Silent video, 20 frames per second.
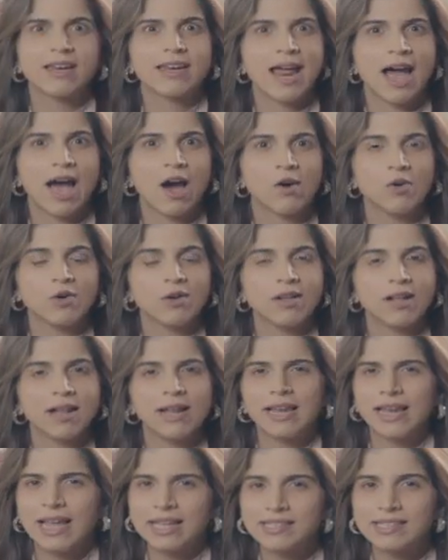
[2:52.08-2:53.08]
Now,
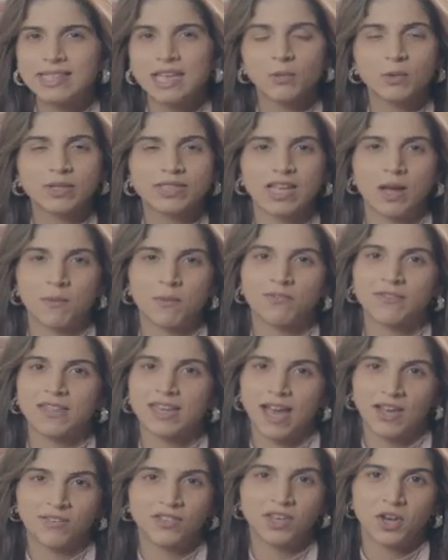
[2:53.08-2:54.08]
let's see what some of
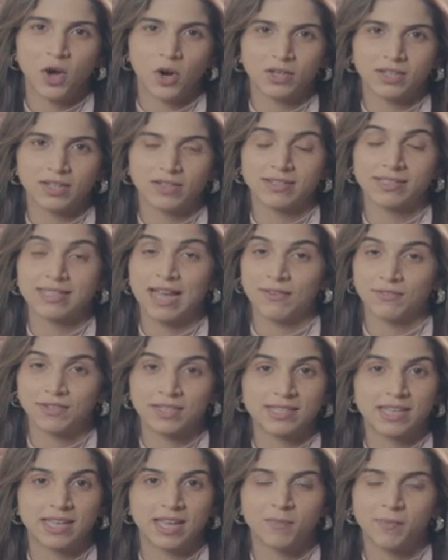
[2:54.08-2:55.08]
the other doctors have
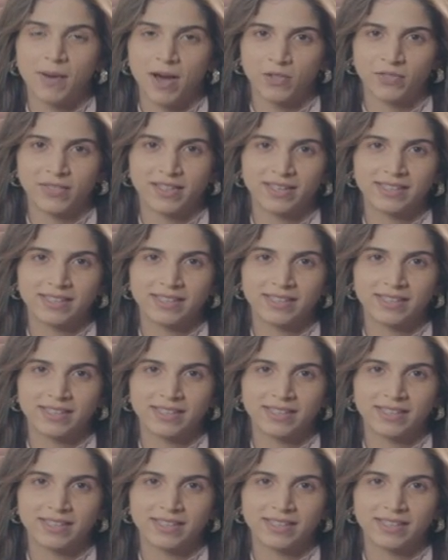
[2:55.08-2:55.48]
to say about